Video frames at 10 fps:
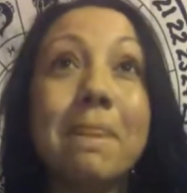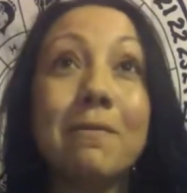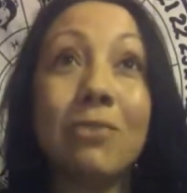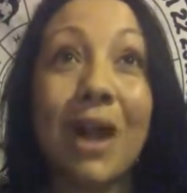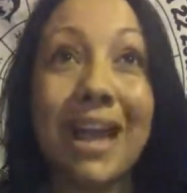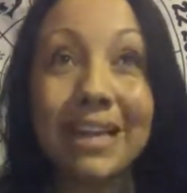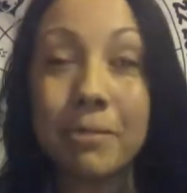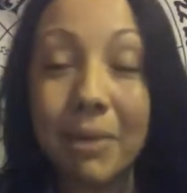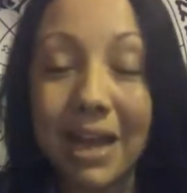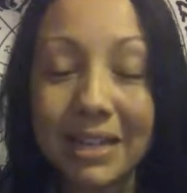for
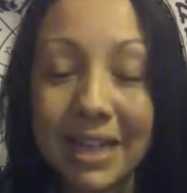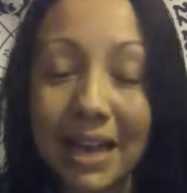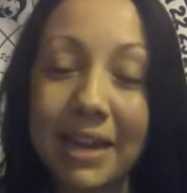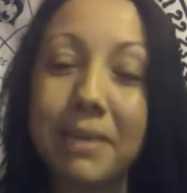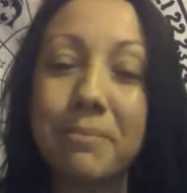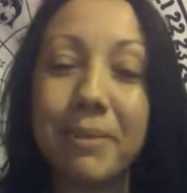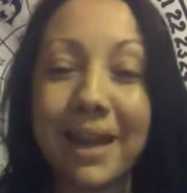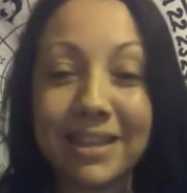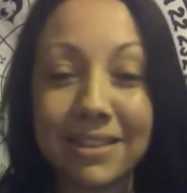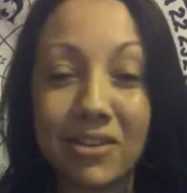anybody that I
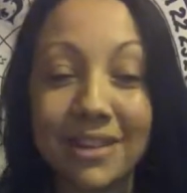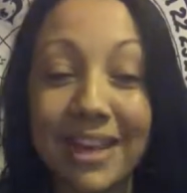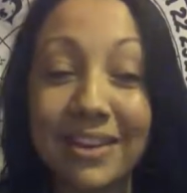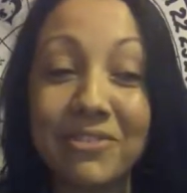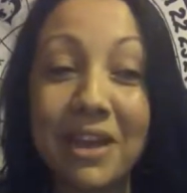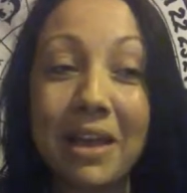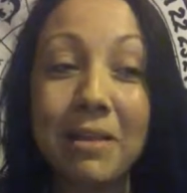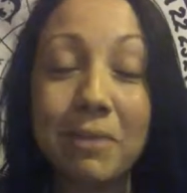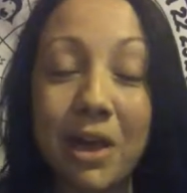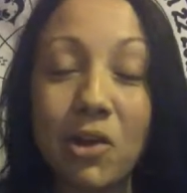impact their life.
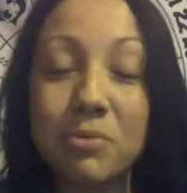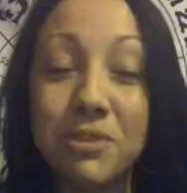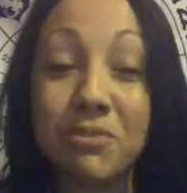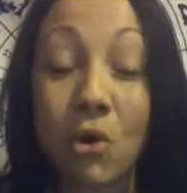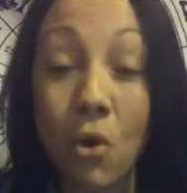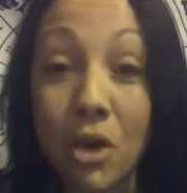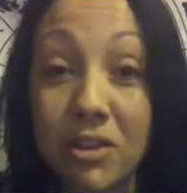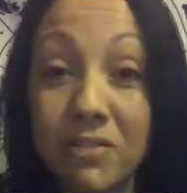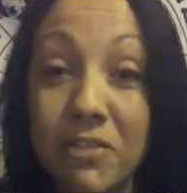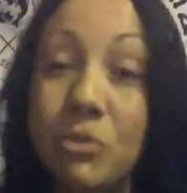My hopes are for all
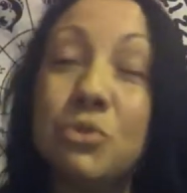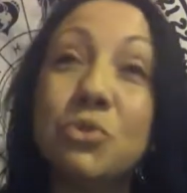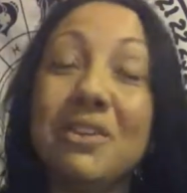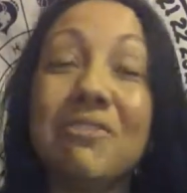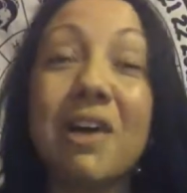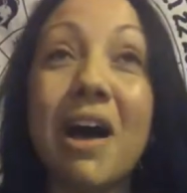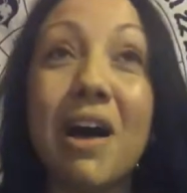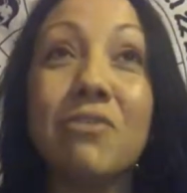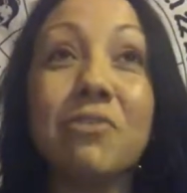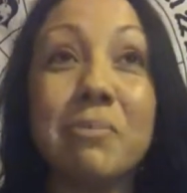of you to
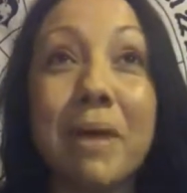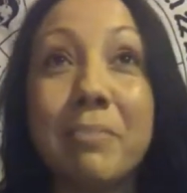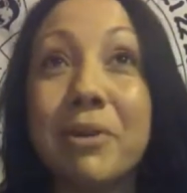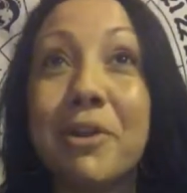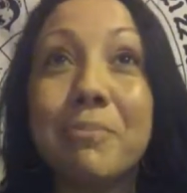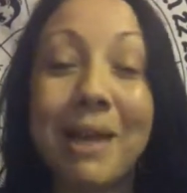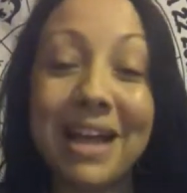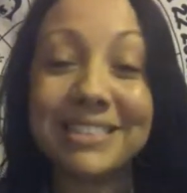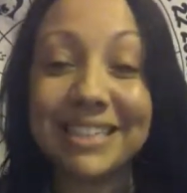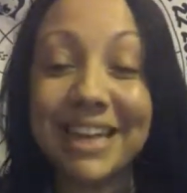evolve, remember your
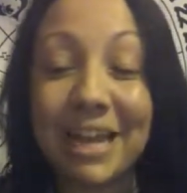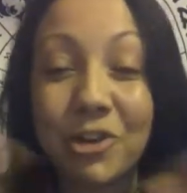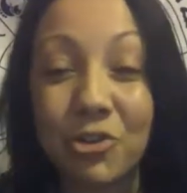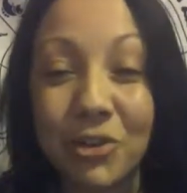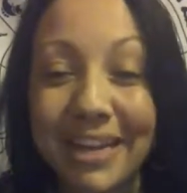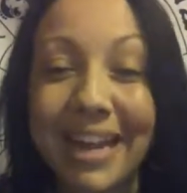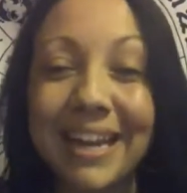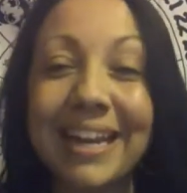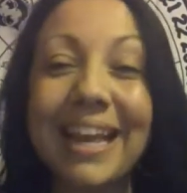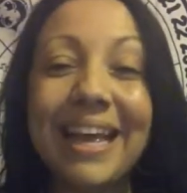magic, and
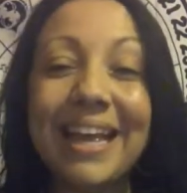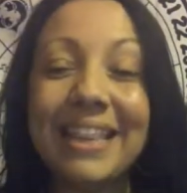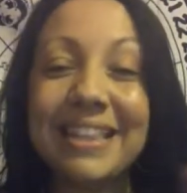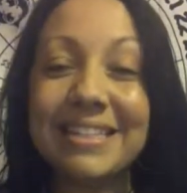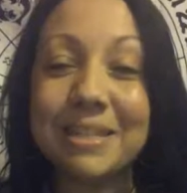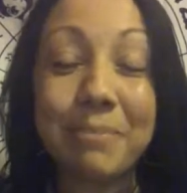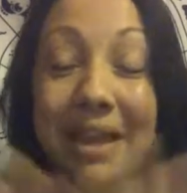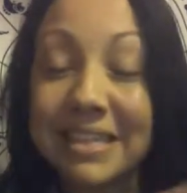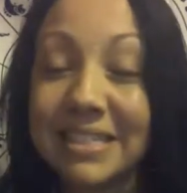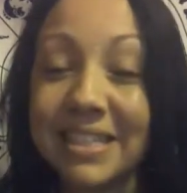create this
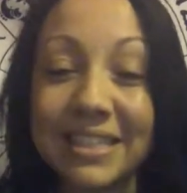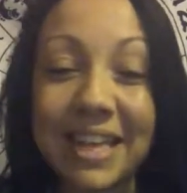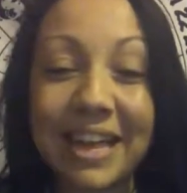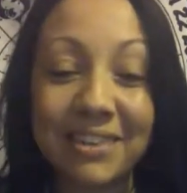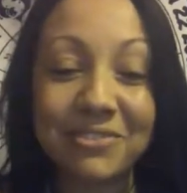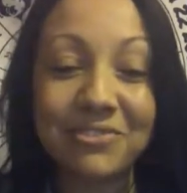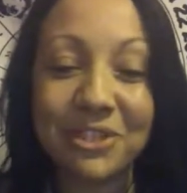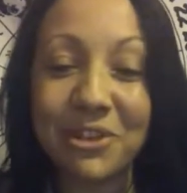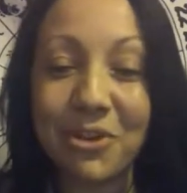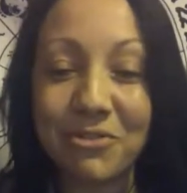amazing life, you
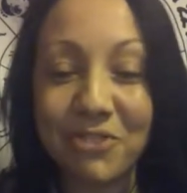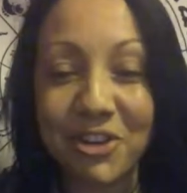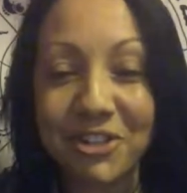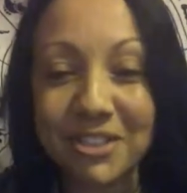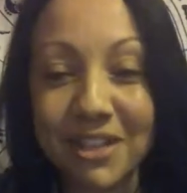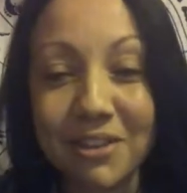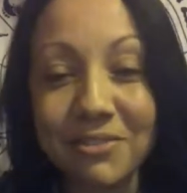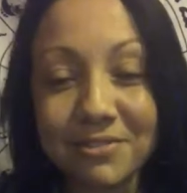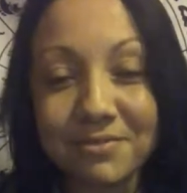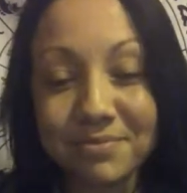know, for
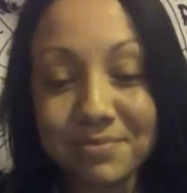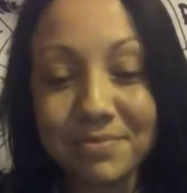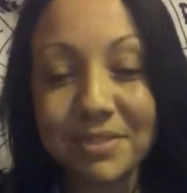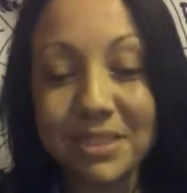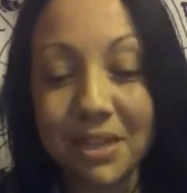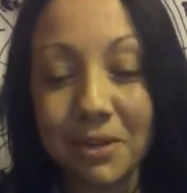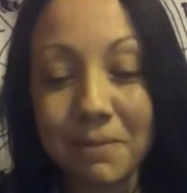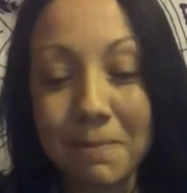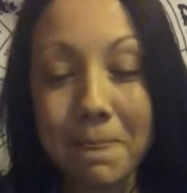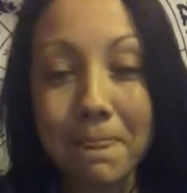yourself. So
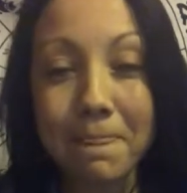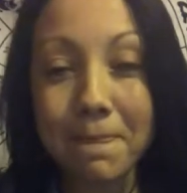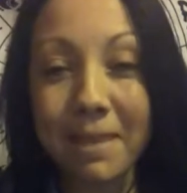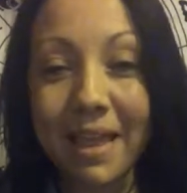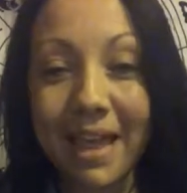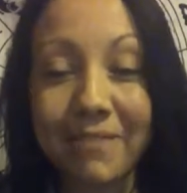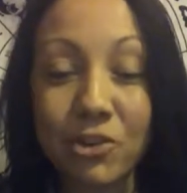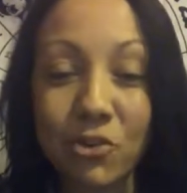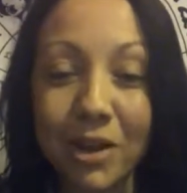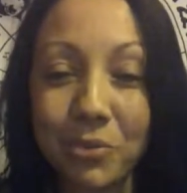have a
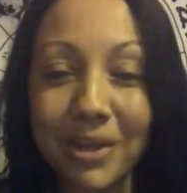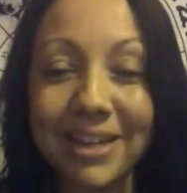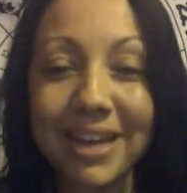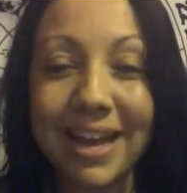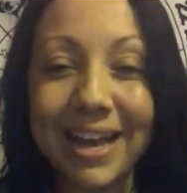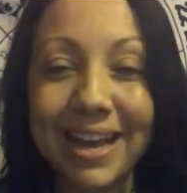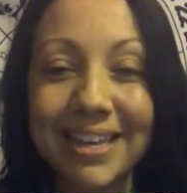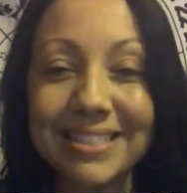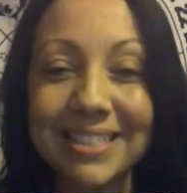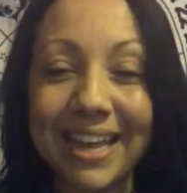great week,
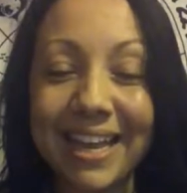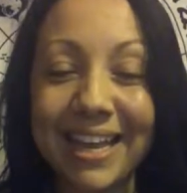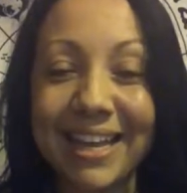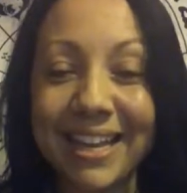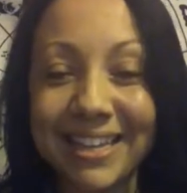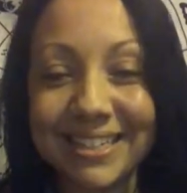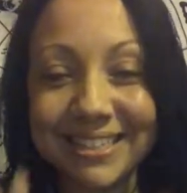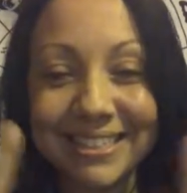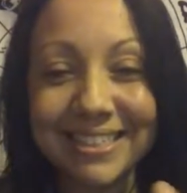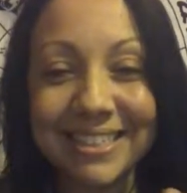guys,
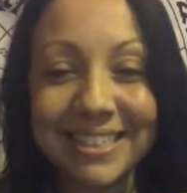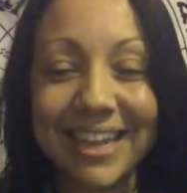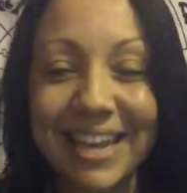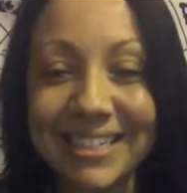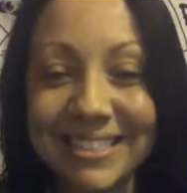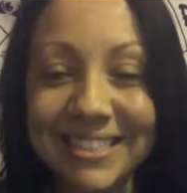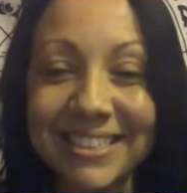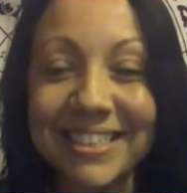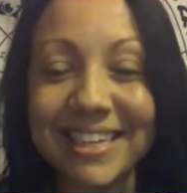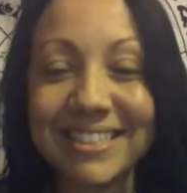and I'll see you
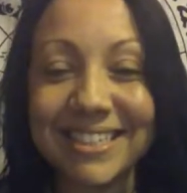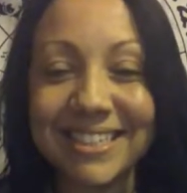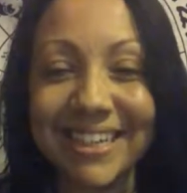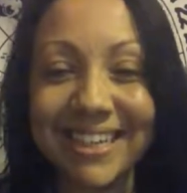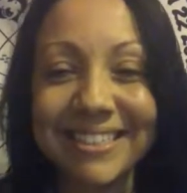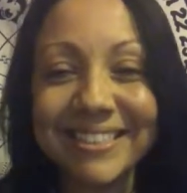next Sunday.